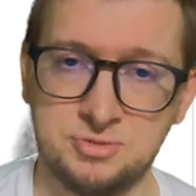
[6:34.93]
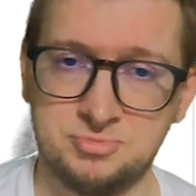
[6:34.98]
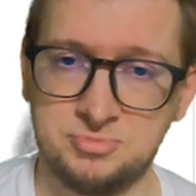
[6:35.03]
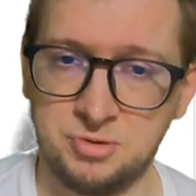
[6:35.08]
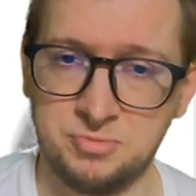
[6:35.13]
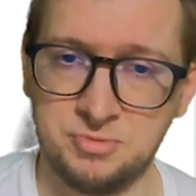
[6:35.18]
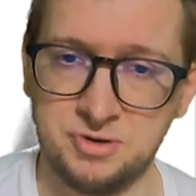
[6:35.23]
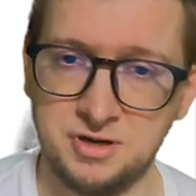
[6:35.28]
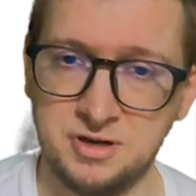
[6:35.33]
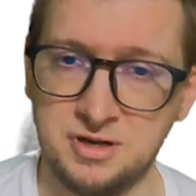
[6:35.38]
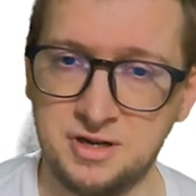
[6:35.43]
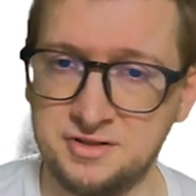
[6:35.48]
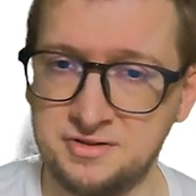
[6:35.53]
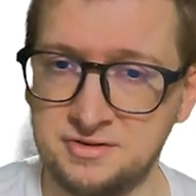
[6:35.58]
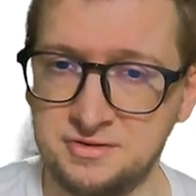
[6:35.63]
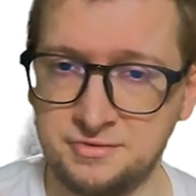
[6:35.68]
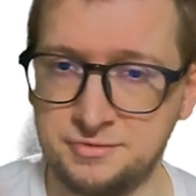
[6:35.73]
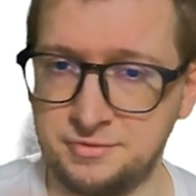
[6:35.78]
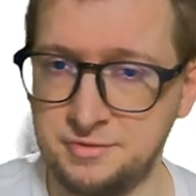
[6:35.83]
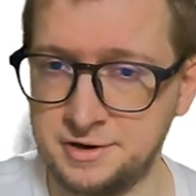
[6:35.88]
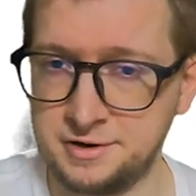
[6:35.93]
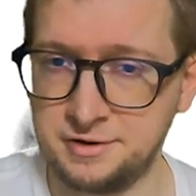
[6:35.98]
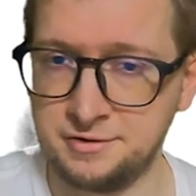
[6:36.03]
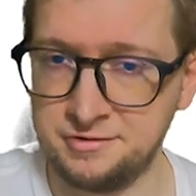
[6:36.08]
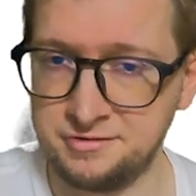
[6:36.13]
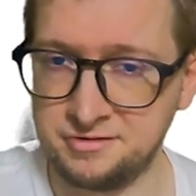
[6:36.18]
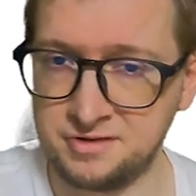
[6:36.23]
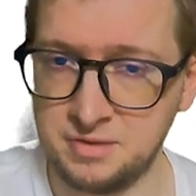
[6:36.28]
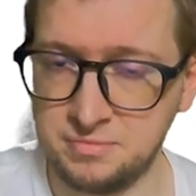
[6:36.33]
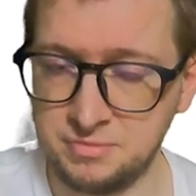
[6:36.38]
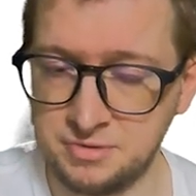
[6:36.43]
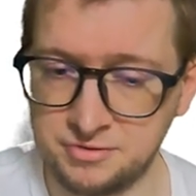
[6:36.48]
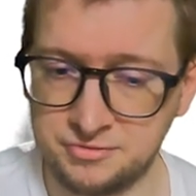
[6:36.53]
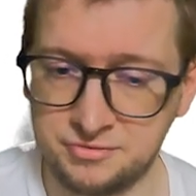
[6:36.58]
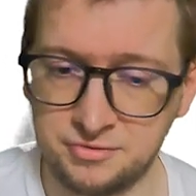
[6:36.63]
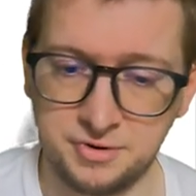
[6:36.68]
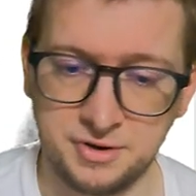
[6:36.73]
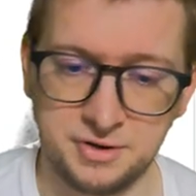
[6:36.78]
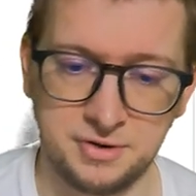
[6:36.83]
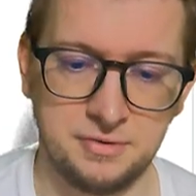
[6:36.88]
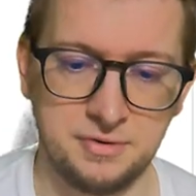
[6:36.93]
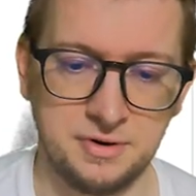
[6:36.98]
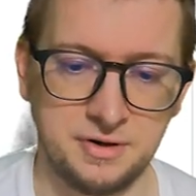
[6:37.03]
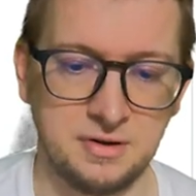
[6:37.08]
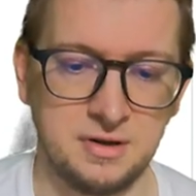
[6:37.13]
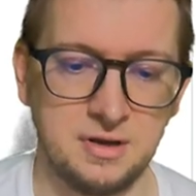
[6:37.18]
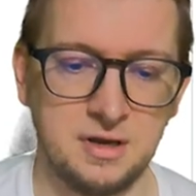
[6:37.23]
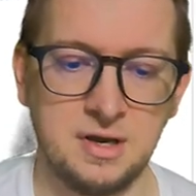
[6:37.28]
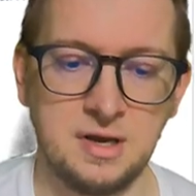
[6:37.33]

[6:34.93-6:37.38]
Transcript: permanently lit, so I can just keep the story going.